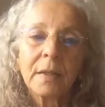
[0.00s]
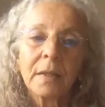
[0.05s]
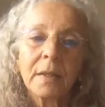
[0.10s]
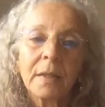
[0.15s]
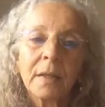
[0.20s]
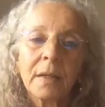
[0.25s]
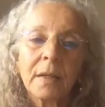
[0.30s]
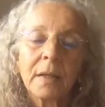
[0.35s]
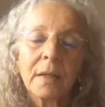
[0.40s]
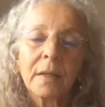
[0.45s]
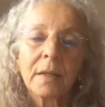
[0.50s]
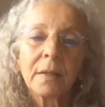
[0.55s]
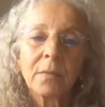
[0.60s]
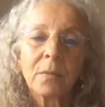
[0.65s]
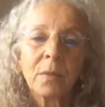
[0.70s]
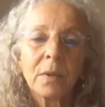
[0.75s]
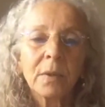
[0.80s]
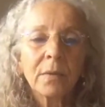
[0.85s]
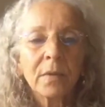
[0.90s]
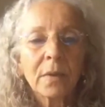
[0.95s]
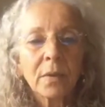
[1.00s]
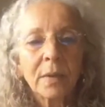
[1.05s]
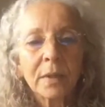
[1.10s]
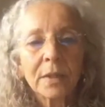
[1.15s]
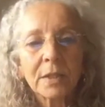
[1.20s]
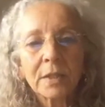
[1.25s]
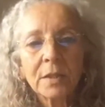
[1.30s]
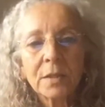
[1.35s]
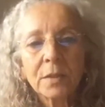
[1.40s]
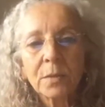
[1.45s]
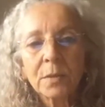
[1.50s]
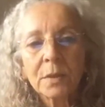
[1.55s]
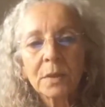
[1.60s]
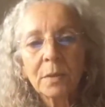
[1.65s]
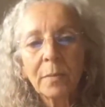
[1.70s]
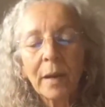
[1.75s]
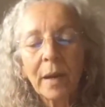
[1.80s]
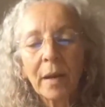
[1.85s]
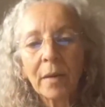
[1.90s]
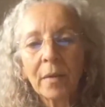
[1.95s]
One of the questions was
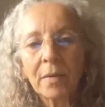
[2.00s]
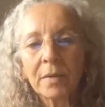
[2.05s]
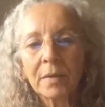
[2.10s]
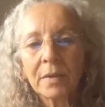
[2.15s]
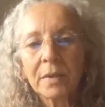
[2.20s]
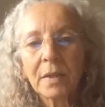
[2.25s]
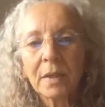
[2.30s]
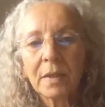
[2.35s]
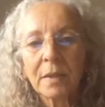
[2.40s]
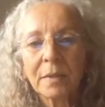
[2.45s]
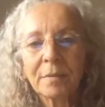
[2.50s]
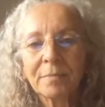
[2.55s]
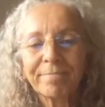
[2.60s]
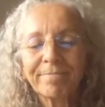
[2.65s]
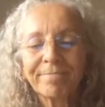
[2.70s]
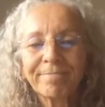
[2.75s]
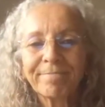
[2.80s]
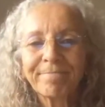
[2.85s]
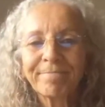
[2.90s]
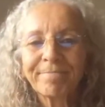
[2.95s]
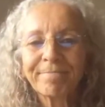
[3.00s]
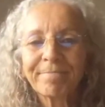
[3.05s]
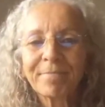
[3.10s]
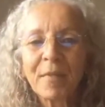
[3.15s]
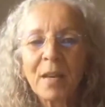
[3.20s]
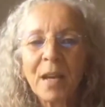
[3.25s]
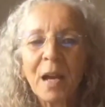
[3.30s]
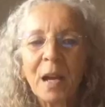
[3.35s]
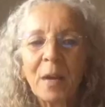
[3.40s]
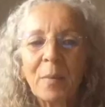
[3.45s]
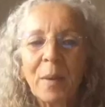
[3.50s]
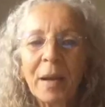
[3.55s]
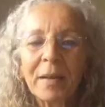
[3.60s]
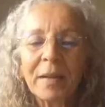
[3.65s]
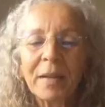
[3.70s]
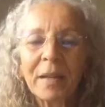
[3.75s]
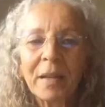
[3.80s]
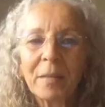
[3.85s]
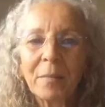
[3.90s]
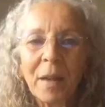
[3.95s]
about
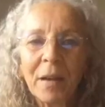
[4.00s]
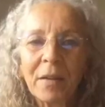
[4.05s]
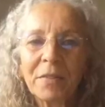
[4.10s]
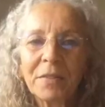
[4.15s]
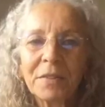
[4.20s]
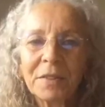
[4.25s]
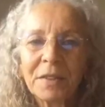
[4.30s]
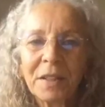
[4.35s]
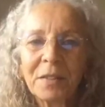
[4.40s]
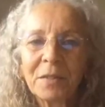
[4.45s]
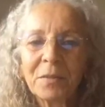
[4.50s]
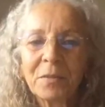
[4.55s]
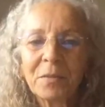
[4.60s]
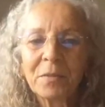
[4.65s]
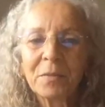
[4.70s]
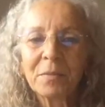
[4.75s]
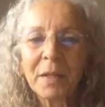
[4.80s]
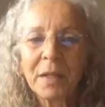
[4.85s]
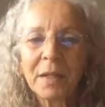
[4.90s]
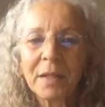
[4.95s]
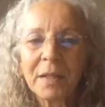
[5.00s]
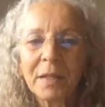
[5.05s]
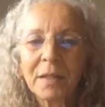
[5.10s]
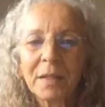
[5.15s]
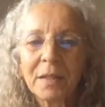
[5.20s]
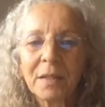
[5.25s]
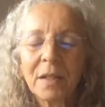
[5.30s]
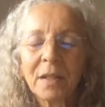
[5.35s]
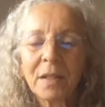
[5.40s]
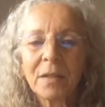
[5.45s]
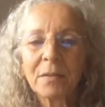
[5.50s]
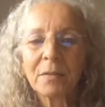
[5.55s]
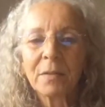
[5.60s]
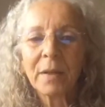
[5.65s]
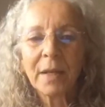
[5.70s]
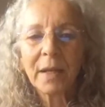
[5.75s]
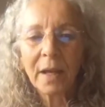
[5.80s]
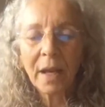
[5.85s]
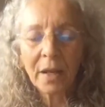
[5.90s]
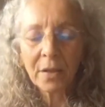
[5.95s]
EMFs and
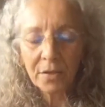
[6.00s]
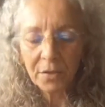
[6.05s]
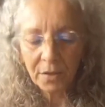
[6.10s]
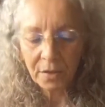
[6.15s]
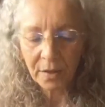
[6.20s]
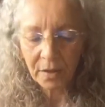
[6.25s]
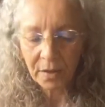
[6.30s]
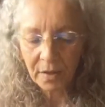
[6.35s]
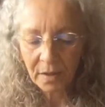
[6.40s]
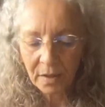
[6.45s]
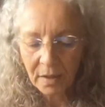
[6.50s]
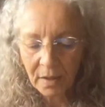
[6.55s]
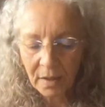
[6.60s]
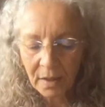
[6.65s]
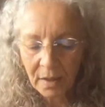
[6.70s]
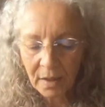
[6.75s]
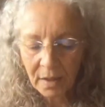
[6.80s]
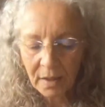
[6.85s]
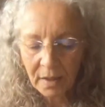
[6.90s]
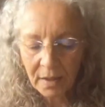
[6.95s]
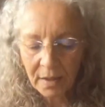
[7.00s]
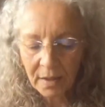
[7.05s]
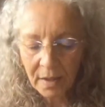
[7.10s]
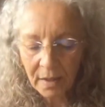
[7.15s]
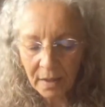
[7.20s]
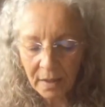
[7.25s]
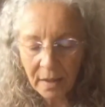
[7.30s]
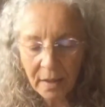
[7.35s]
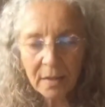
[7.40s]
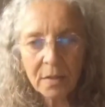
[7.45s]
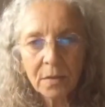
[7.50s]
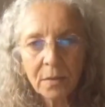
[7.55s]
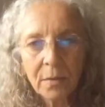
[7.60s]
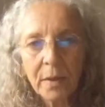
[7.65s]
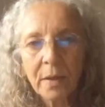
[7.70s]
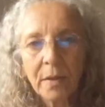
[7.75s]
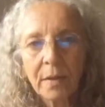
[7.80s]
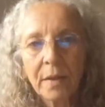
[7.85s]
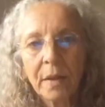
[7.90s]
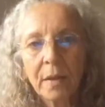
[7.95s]
radiation. And I think a nice way
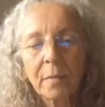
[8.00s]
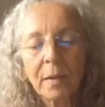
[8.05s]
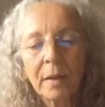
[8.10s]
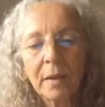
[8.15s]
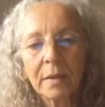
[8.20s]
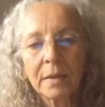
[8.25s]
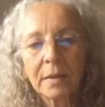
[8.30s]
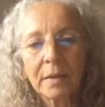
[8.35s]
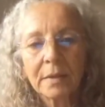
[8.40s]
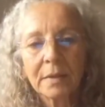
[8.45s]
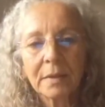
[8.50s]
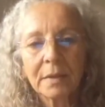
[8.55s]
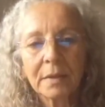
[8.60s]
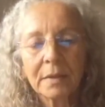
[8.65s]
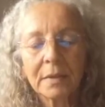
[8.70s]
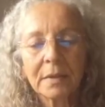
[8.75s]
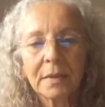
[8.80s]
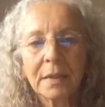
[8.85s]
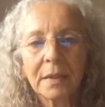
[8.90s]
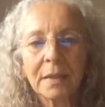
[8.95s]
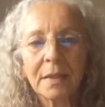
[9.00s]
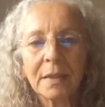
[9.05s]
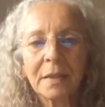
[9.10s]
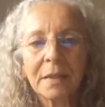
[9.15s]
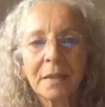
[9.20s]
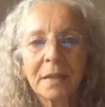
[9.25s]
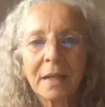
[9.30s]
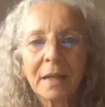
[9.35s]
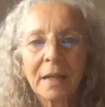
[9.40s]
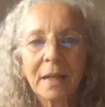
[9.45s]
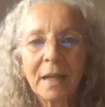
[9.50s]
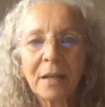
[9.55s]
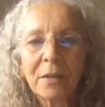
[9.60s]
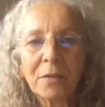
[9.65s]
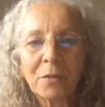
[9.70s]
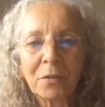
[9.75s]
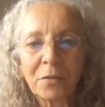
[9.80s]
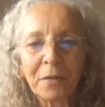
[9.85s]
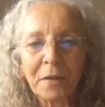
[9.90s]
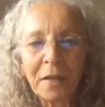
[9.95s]
to think about this is the
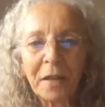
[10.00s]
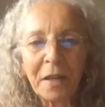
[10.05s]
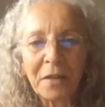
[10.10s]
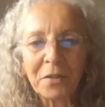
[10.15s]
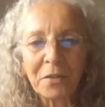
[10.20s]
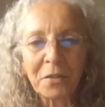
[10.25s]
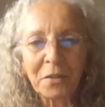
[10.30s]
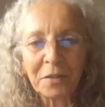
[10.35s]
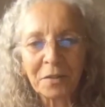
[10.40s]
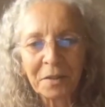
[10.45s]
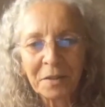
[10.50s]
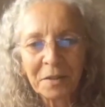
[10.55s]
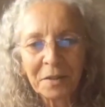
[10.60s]
electrification.